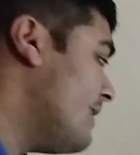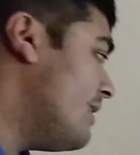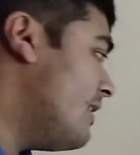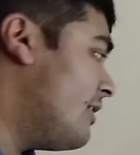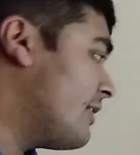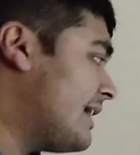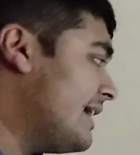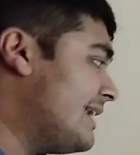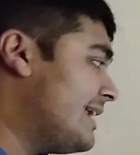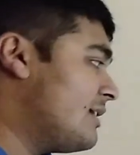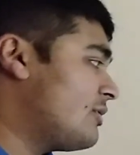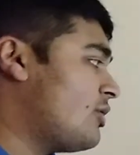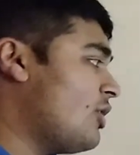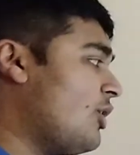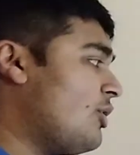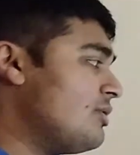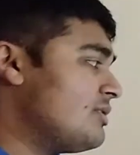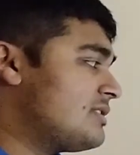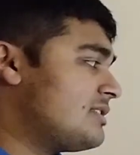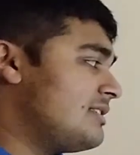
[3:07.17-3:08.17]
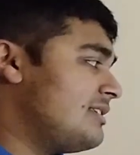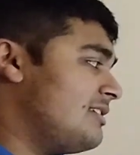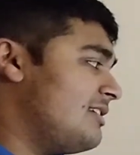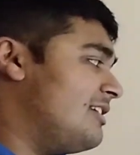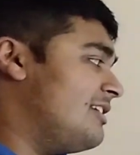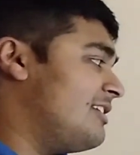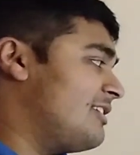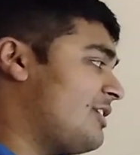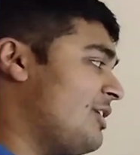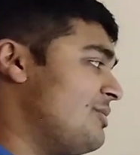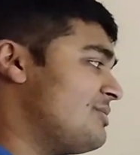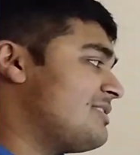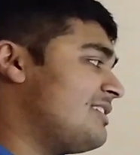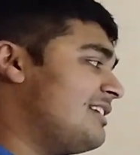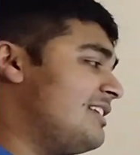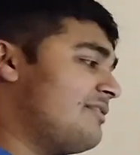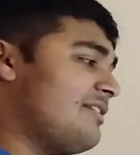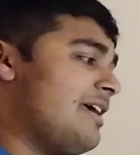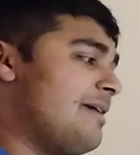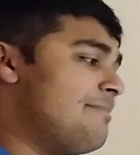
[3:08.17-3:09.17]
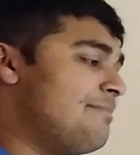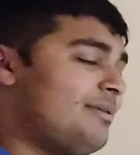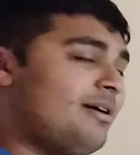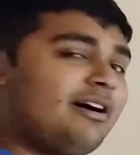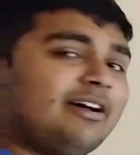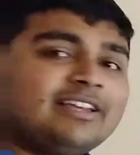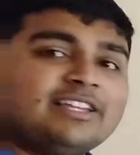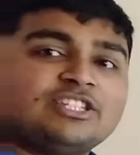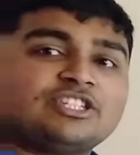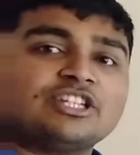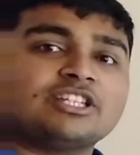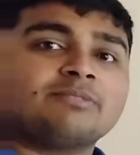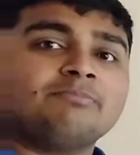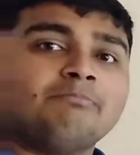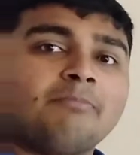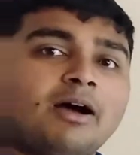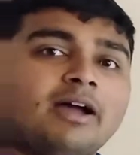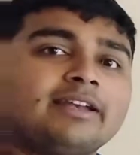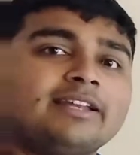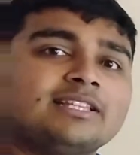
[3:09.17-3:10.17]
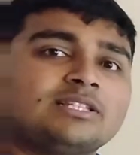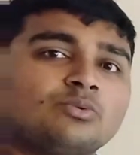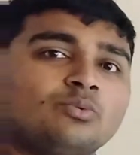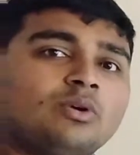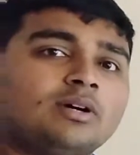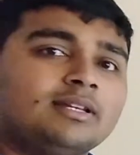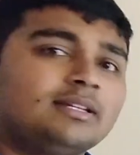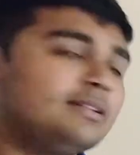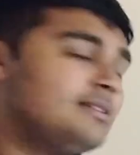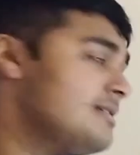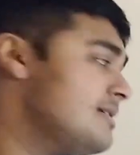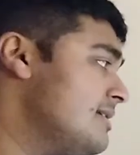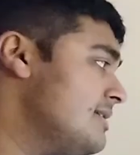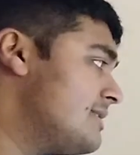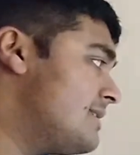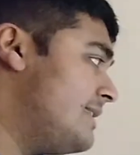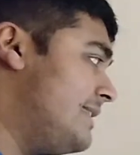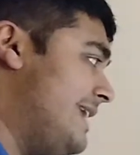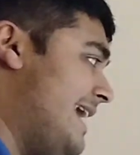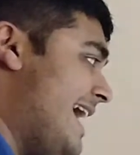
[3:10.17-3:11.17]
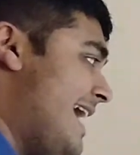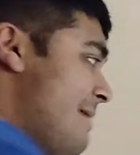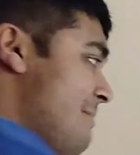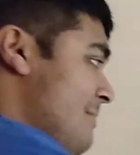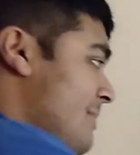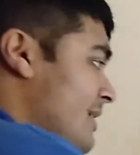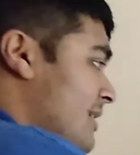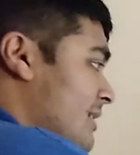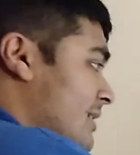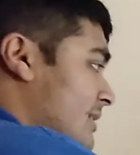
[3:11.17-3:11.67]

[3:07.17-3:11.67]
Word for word: Okay, now cos, uh, cosine of m pi is just minus 1 to the m,